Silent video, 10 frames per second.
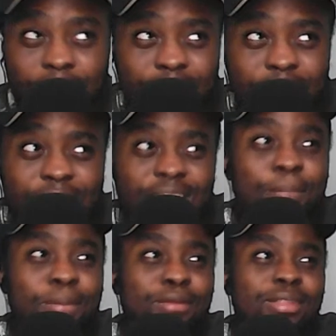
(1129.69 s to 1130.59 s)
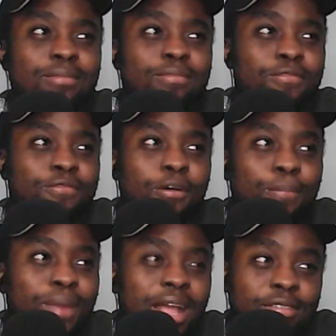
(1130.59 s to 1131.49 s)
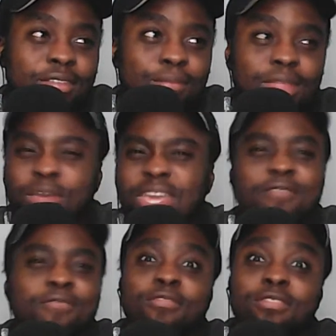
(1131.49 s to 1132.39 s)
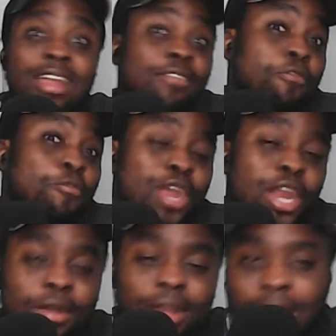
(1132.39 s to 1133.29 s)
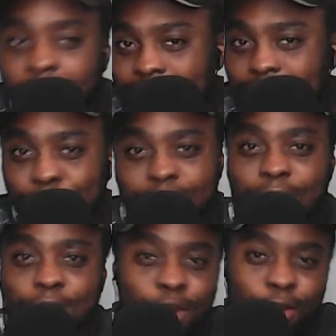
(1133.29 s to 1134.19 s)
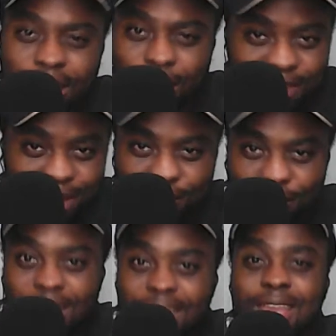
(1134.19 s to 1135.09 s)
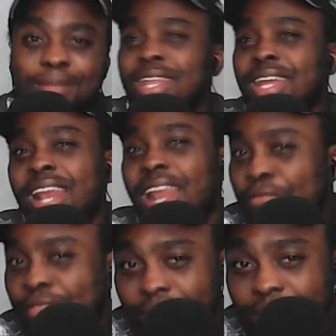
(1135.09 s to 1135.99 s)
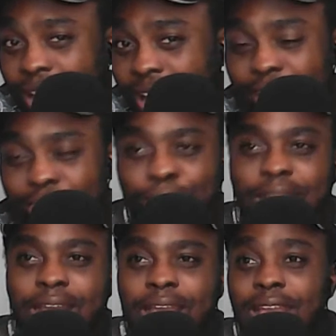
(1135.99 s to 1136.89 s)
I think it has happened with 4 players or something. We gave, starting from Willock, I think we gave Willock captain for 1 game, and then he left the next week.